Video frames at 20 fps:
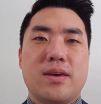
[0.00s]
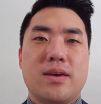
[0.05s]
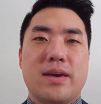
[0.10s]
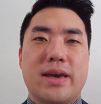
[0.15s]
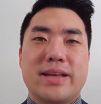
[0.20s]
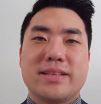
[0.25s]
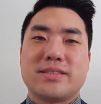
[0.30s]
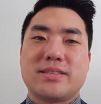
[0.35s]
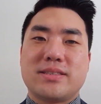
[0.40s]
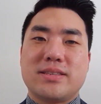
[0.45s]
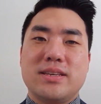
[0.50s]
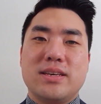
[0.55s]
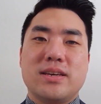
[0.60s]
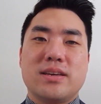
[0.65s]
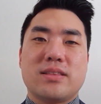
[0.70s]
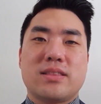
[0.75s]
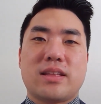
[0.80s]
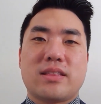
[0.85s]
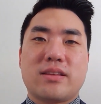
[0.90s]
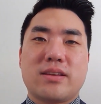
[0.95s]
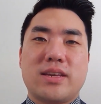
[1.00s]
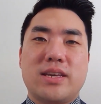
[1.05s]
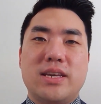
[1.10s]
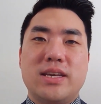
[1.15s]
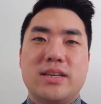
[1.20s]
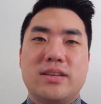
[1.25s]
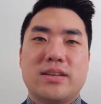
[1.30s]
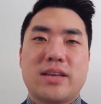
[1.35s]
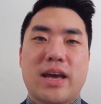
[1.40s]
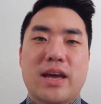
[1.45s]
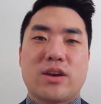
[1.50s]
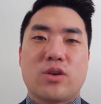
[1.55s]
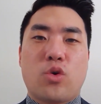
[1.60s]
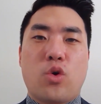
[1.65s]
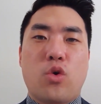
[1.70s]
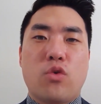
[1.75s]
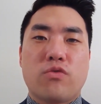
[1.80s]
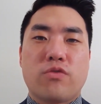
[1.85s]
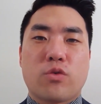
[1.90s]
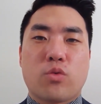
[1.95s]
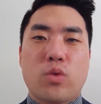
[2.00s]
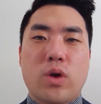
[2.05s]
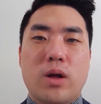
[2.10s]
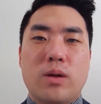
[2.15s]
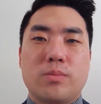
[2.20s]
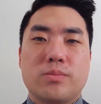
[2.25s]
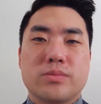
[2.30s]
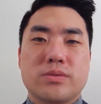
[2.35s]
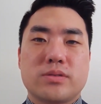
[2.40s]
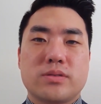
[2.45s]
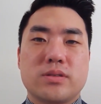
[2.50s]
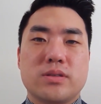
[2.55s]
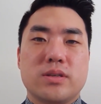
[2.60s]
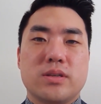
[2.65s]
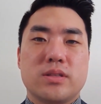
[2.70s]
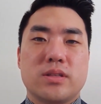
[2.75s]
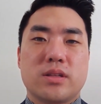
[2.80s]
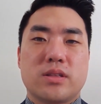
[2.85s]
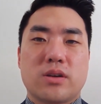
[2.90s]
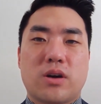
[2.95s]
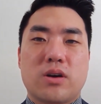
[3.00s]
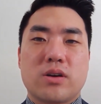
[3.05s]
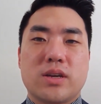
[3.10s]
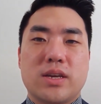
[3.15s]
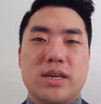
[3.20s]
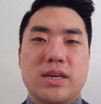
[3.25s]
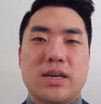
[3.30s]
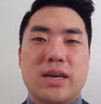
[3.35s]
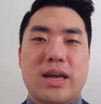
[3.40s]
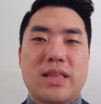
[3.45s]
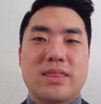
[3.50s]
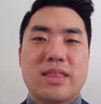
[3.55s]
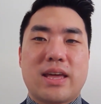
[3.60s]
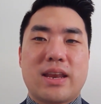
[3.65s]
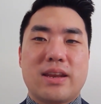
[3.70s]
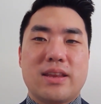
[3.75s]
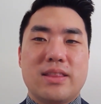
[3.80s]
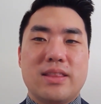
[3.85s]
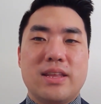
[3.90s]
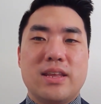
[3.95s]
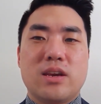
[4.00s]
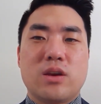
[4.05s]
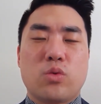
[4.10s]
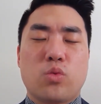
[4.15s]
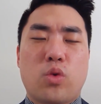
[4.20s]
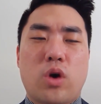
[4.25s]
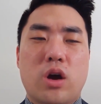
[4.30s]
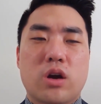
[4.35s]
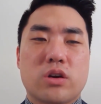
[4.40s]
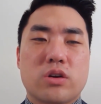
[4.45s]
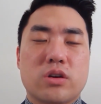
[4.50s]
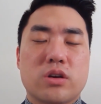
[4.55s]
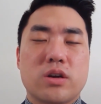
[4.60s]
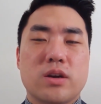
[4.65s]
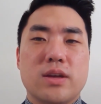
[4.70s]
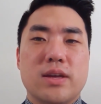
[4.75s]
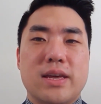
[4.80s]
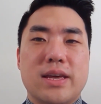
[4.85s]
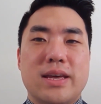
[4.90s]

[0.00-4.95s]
And seeing that the heat had overwhelmed the donkey and that it needed water,